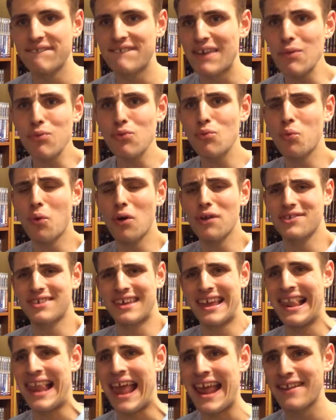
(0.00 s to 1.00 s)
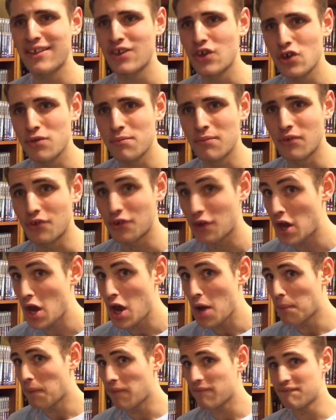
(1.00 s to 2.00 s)
they will want to kill any humans,
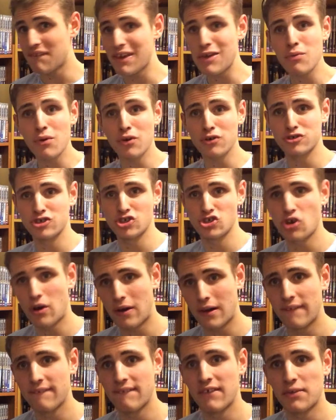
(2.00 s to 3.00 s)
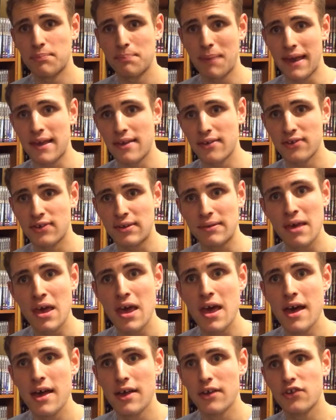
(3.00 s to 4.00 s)
but they want control of the space.
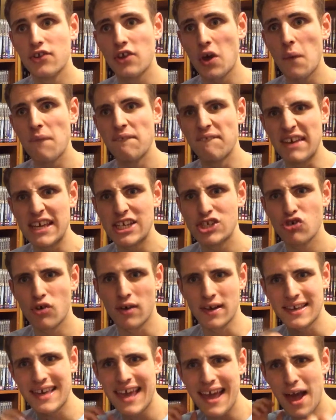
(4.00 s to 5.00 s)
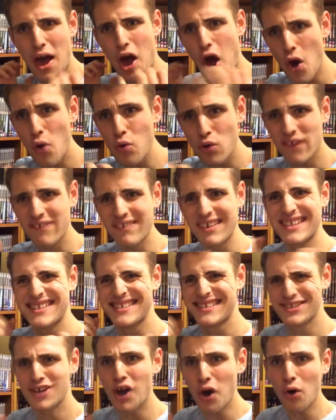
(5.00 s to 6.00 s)
So they try and get hold of these
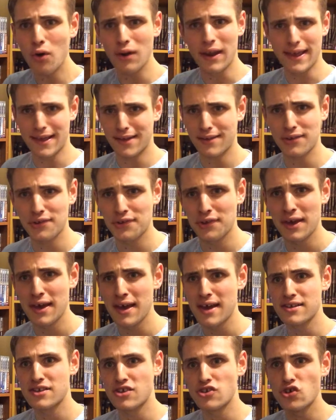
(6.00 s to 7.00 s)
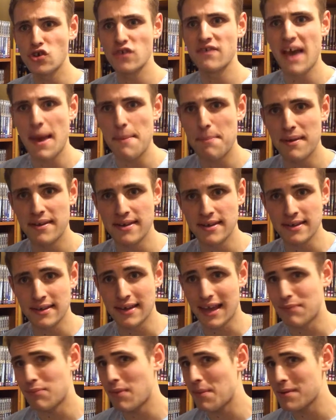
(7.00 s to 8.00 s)
Daleks to do their bidding.
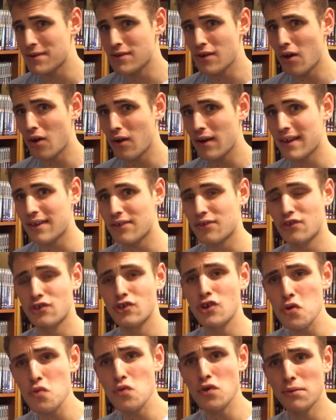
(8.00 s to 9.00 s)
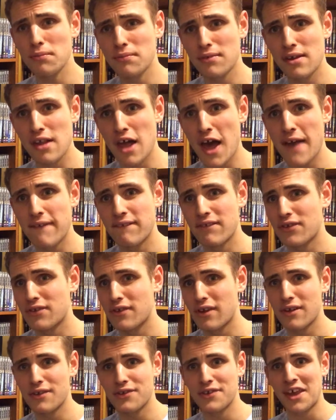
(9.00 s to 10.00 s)
And when the Daleks do come to life and
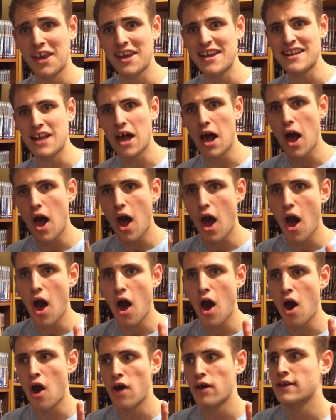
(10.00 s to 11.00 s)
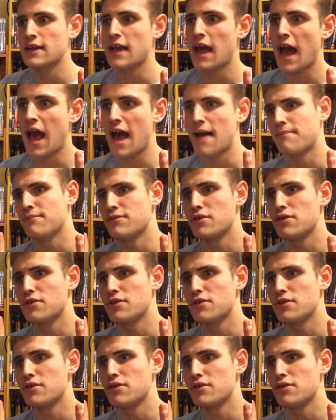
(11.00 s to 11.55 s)
start saying, I am